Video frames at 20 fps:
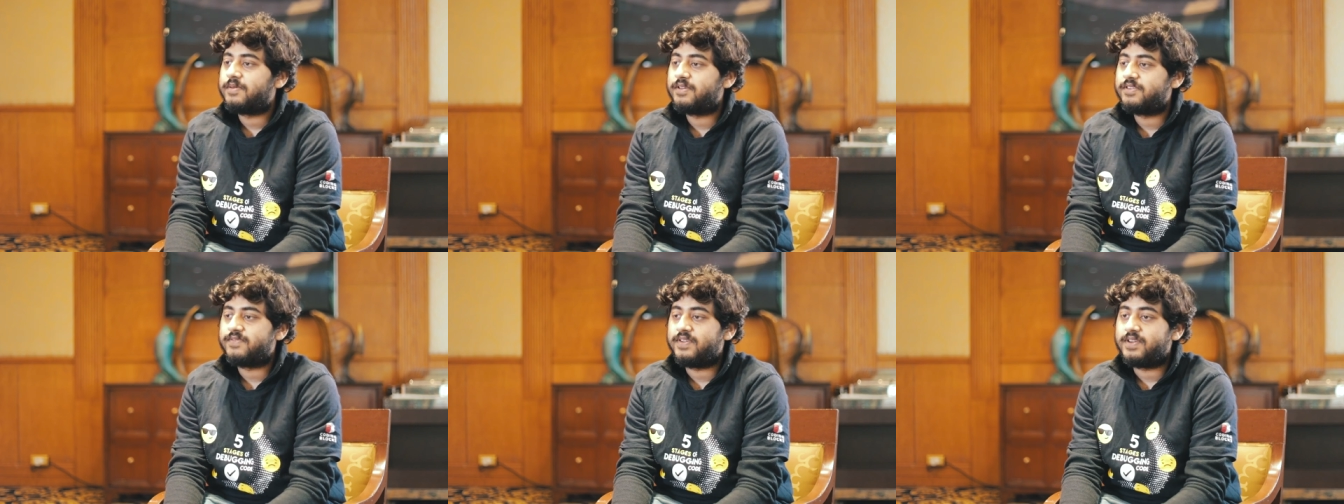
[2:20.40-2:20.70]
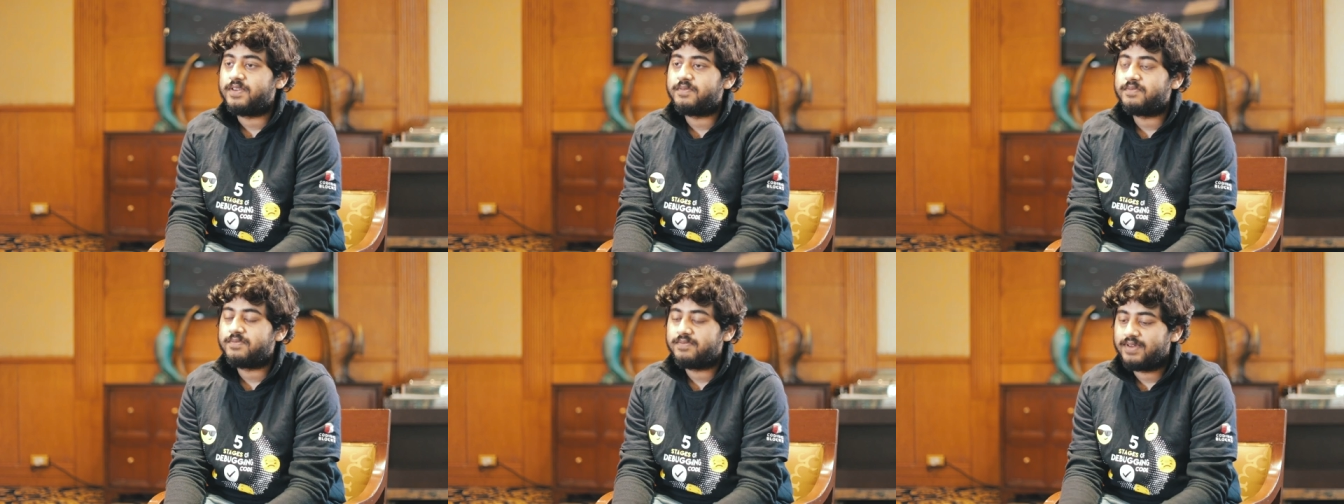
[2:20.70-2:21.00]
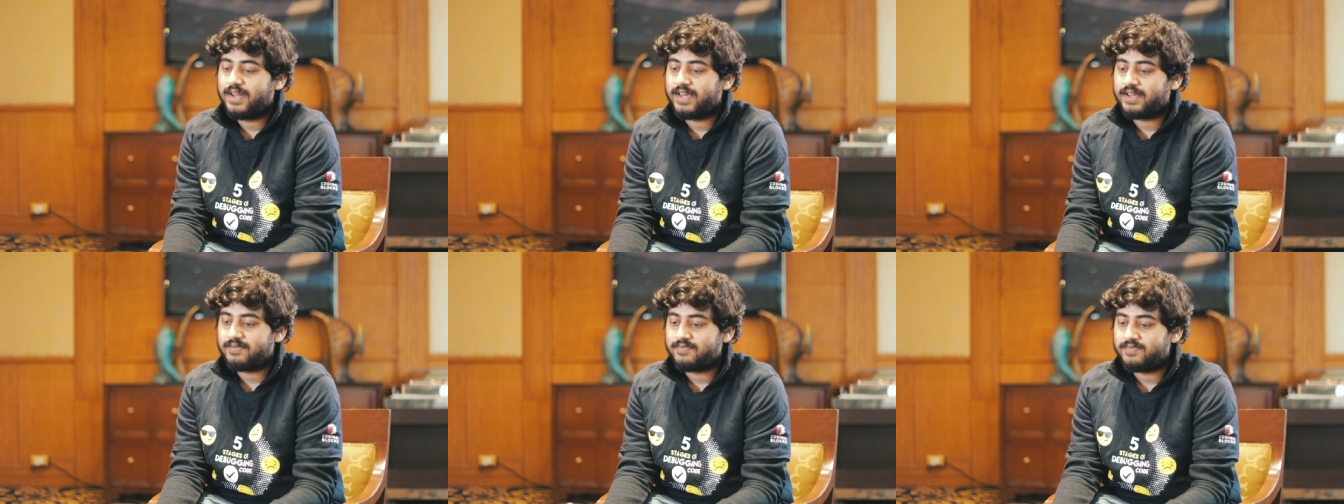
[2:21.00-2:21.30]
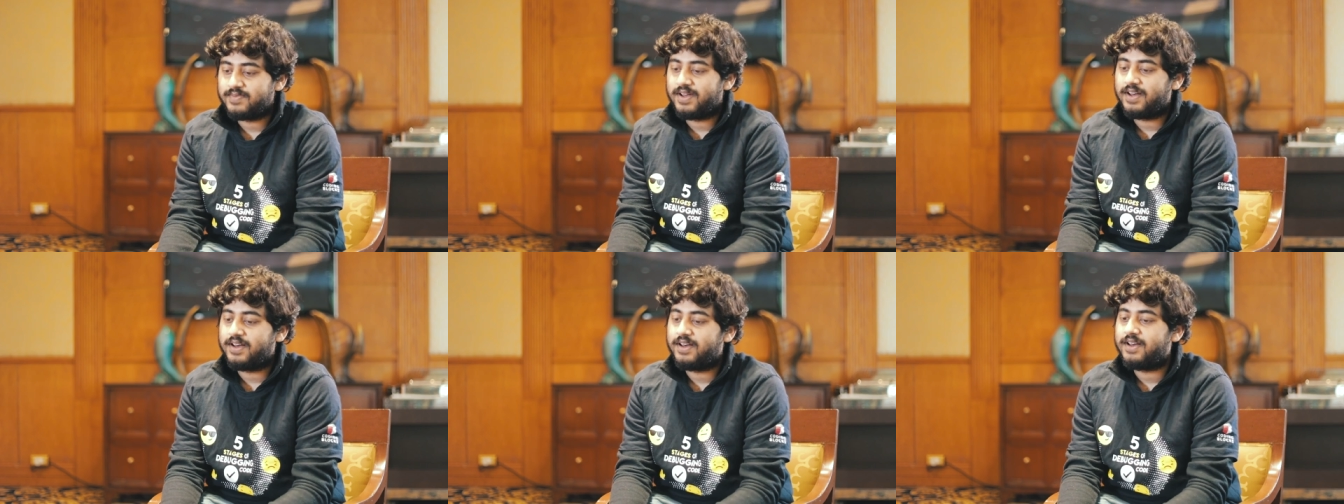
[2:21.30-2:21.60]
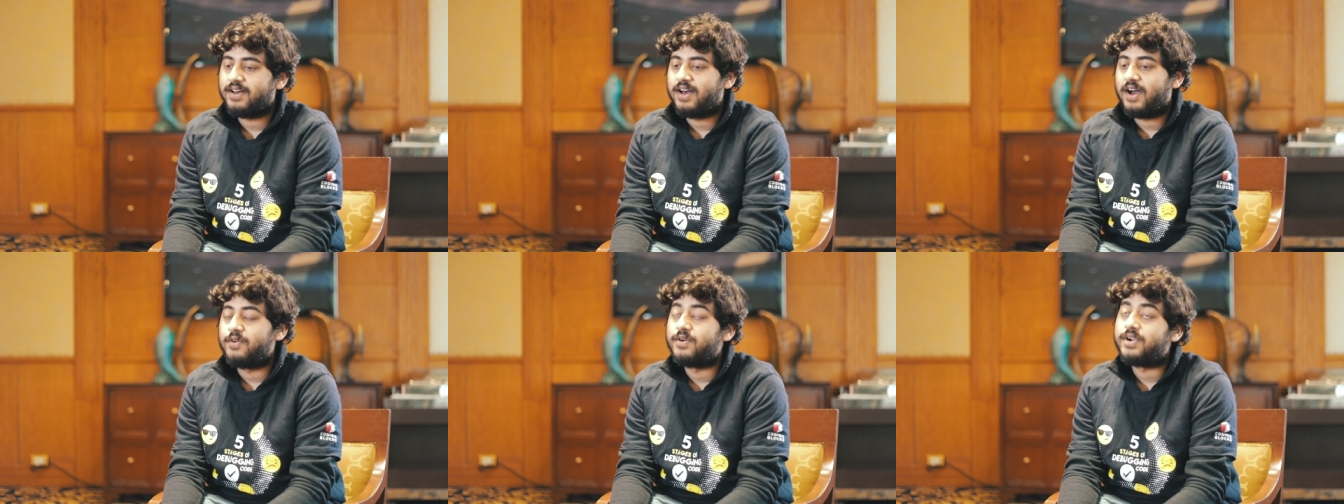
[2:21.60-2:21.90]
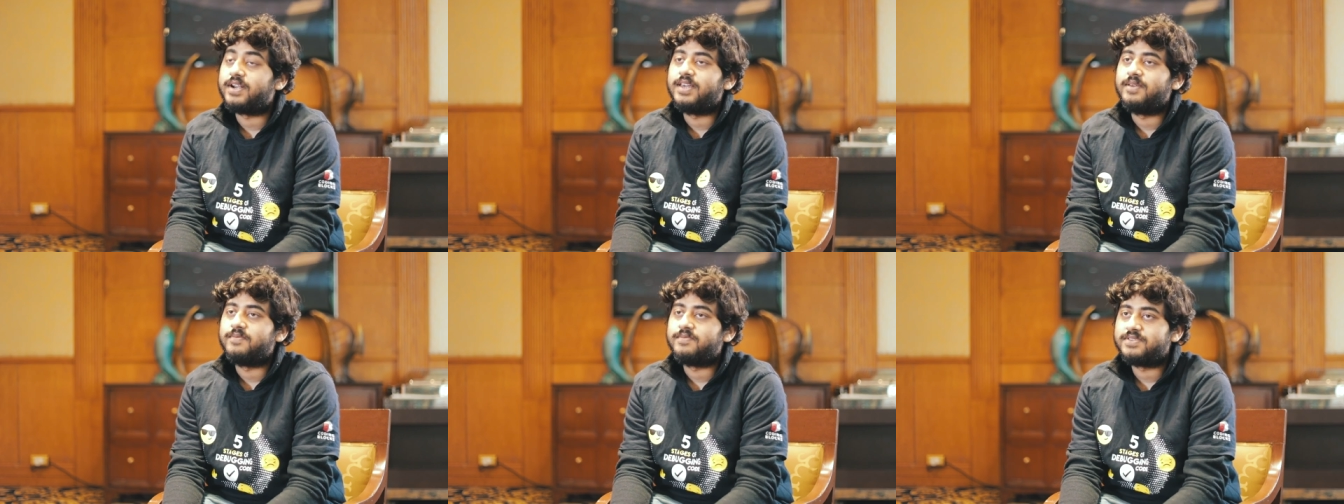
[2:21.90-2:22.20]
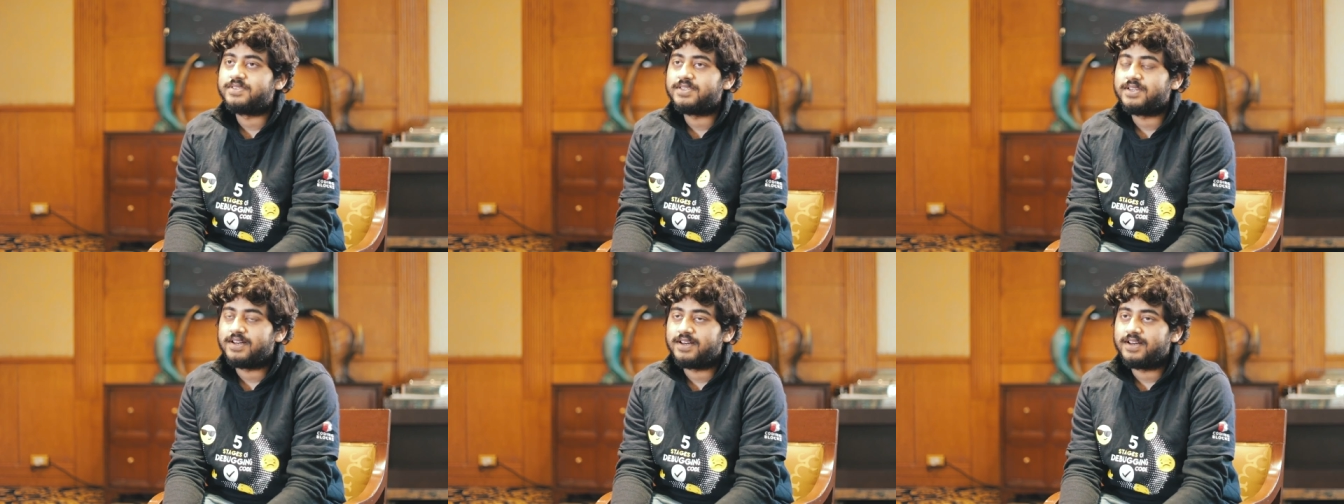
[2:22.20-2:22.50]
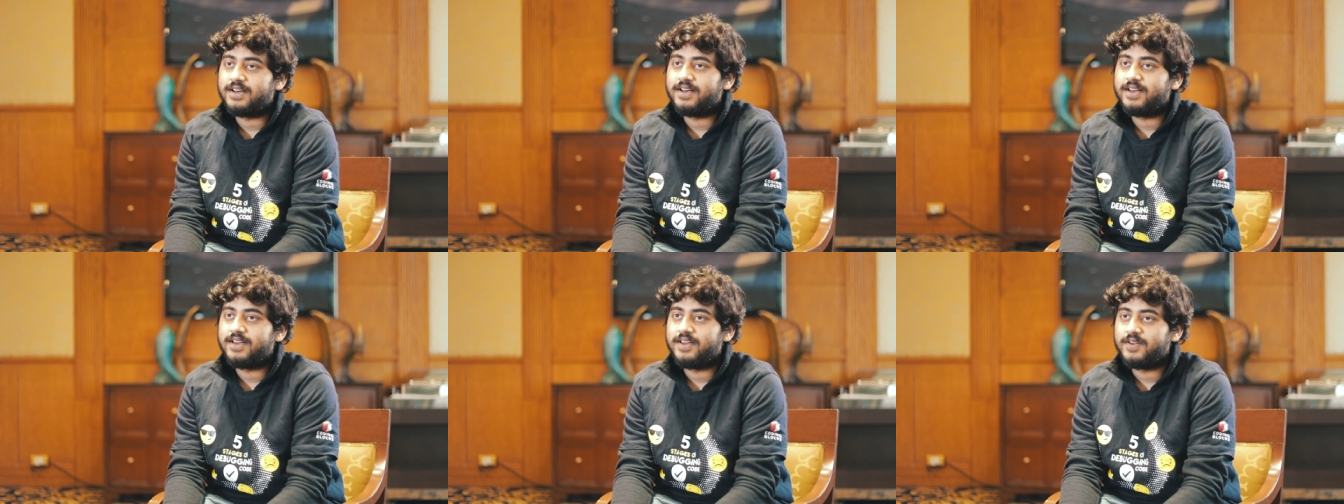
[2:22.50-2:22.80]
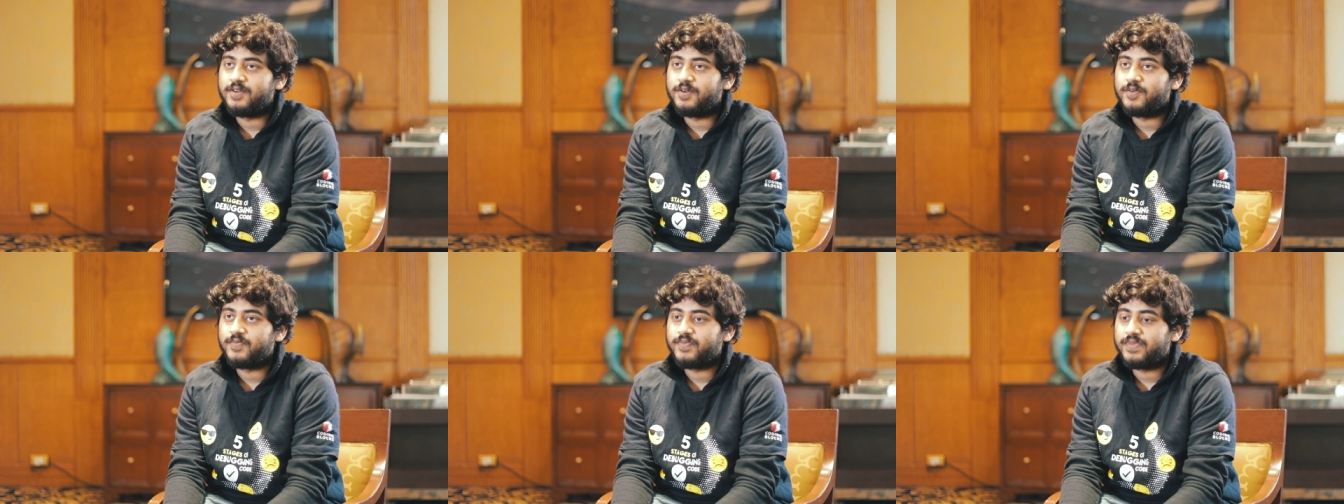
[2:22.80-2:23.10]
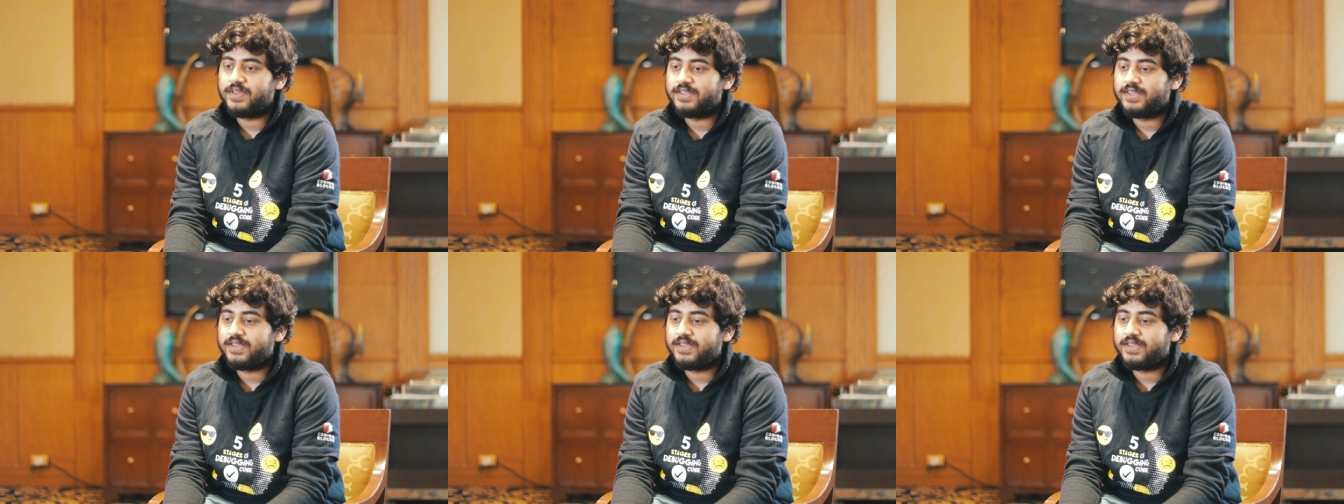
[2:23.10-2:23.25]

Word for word: because when like uh, our teams, uh, you know,